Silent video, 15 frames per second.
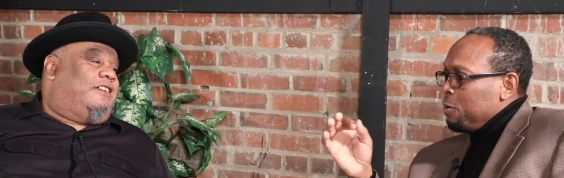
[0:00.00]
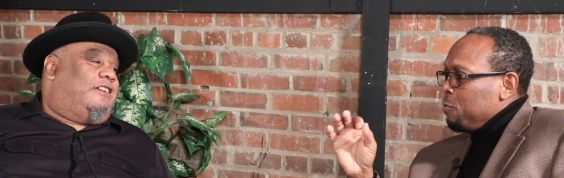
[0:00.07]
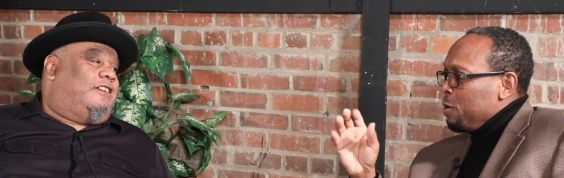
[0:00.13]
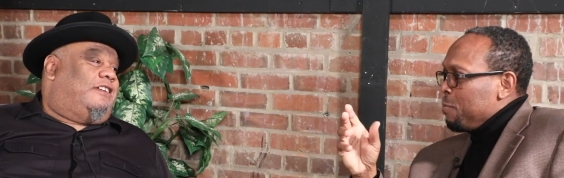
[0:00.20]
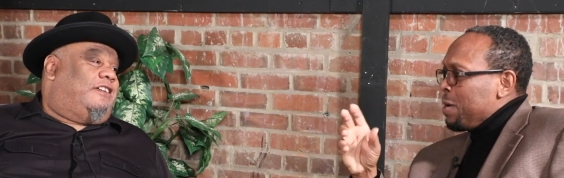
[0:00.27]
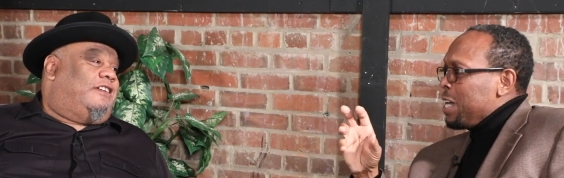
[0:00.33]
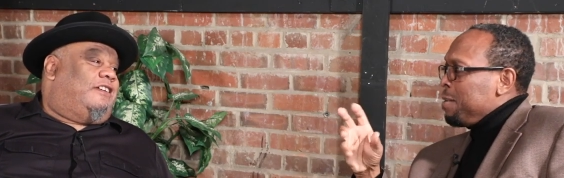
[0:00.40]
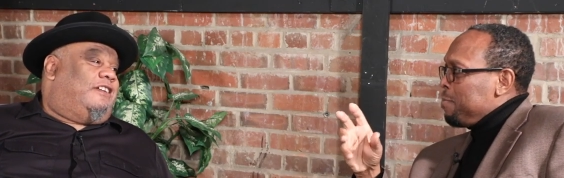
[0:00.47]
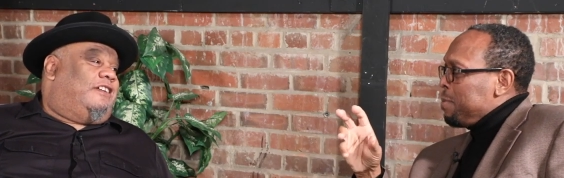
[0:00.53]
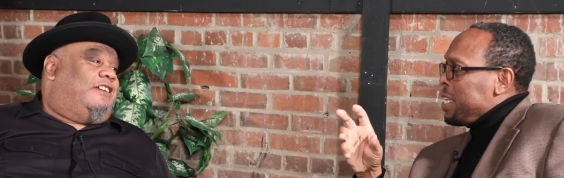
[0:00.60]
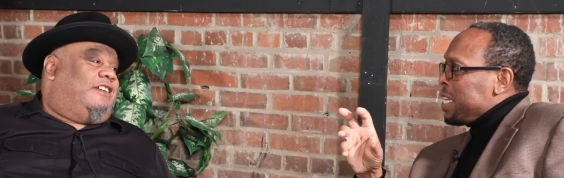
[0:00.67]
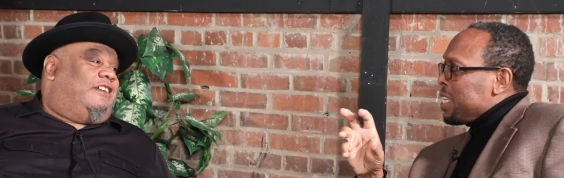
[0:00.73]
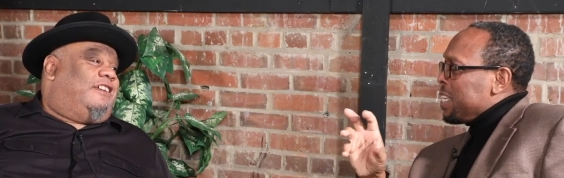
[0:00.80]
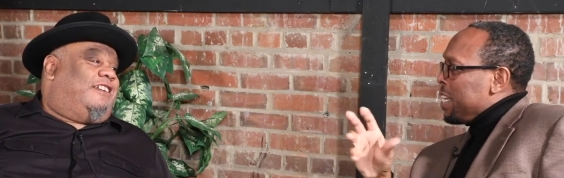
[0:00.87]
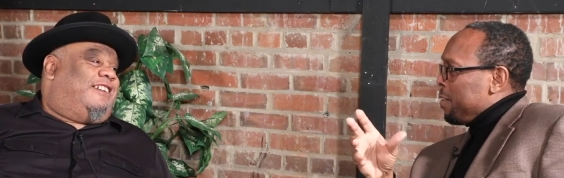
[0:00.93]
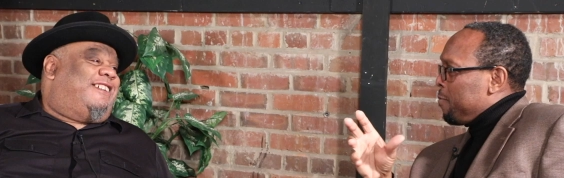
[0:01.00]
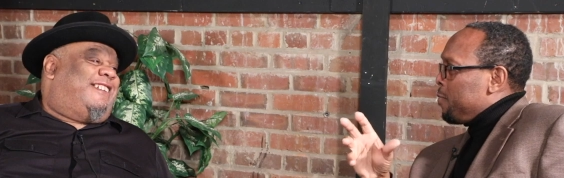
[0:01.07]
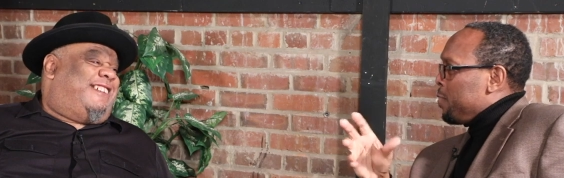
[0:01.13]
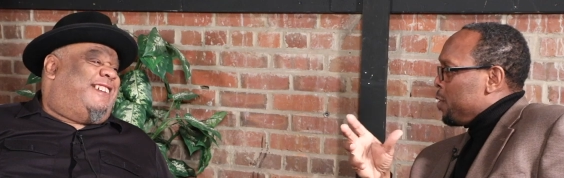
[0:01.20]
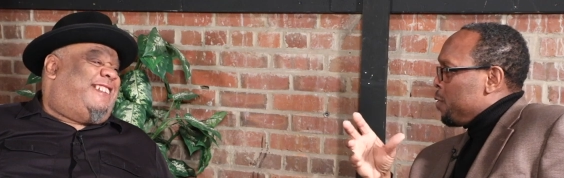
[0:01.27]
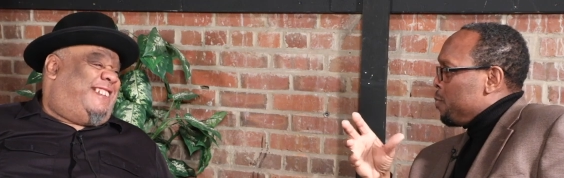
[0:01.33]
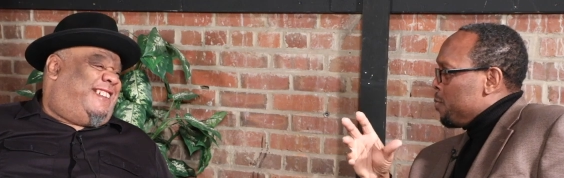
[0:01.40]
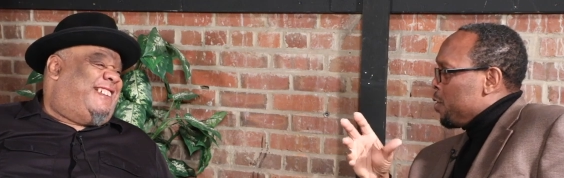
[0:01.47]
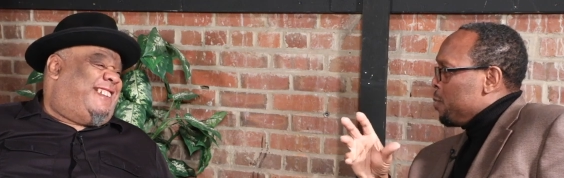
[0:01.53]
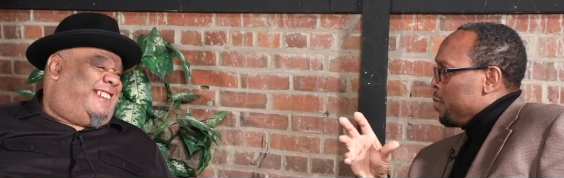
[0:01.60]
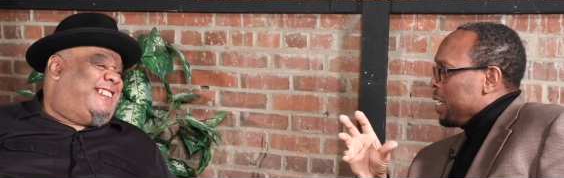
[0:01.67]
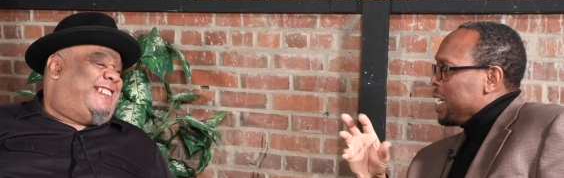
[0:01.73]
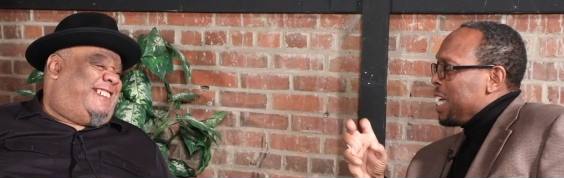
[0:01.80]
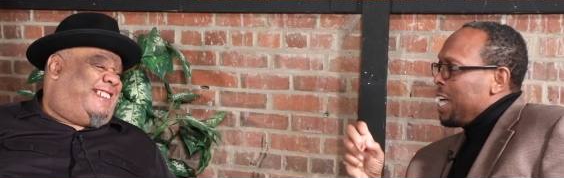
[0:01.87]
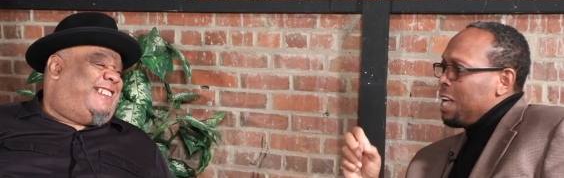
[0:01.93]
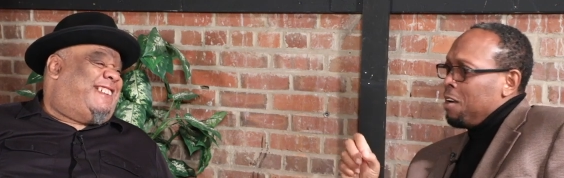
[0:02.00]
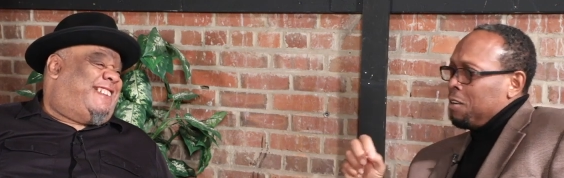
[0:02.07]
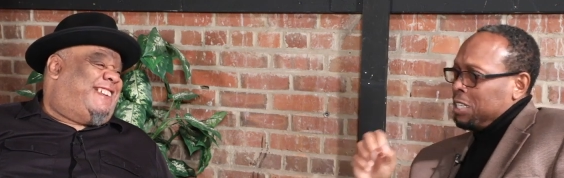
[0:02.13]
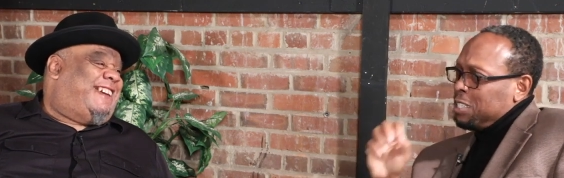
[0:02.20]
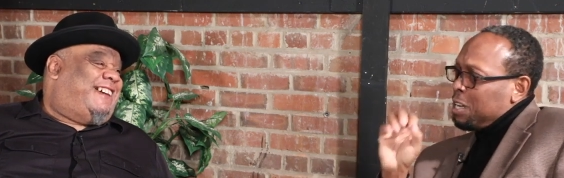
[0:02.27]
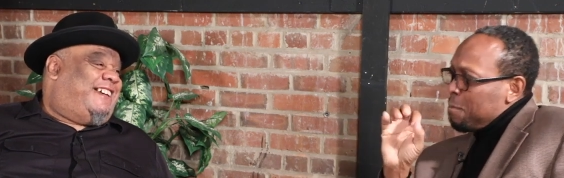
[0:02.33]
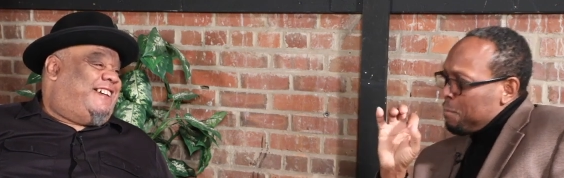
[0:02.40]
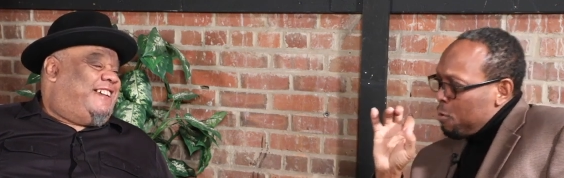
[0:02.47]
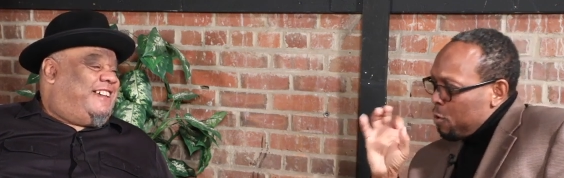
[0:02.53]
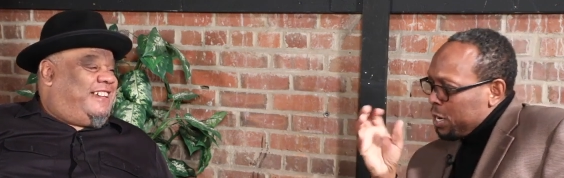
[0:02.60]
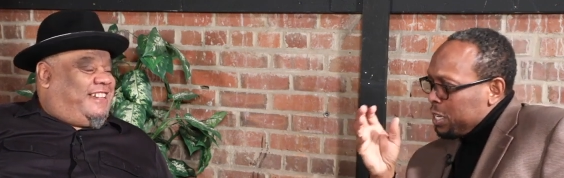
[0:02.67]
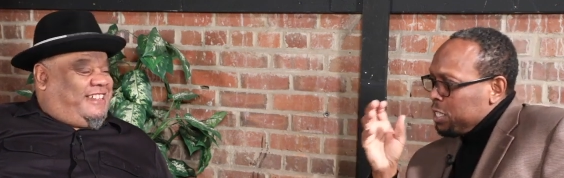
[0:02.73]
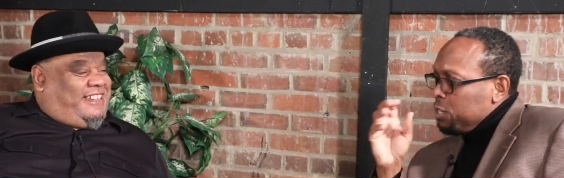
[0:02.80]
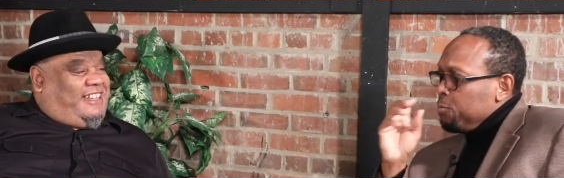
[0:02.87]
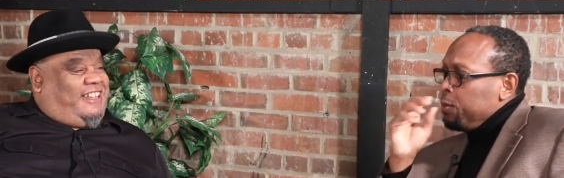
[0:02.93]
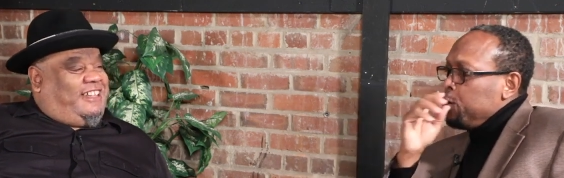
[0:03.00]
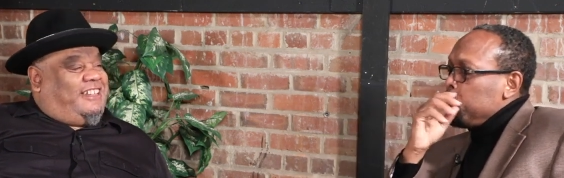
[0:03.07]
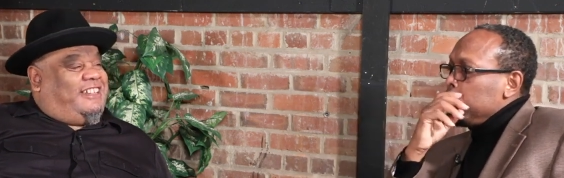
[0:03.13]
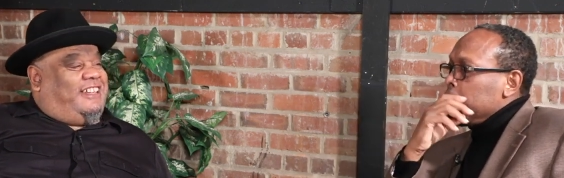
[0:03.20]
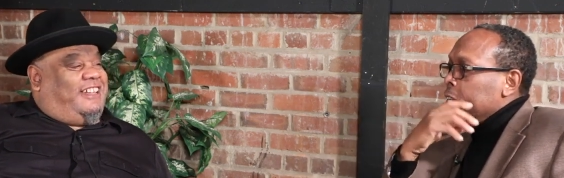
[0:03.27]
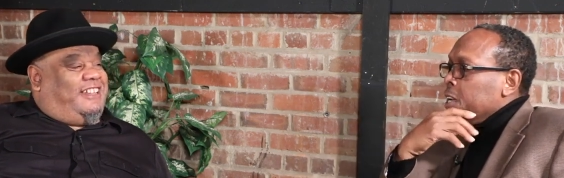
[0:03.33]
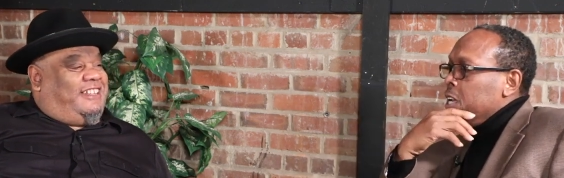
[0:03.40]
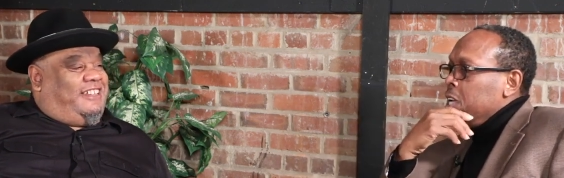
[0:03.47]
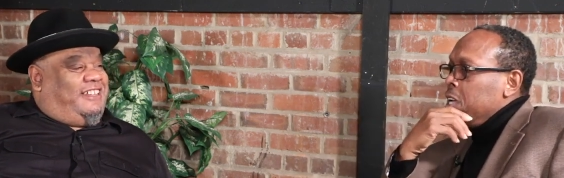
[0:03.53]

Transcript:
Speaker 1: we might be in that film moment now. At some point it's the music.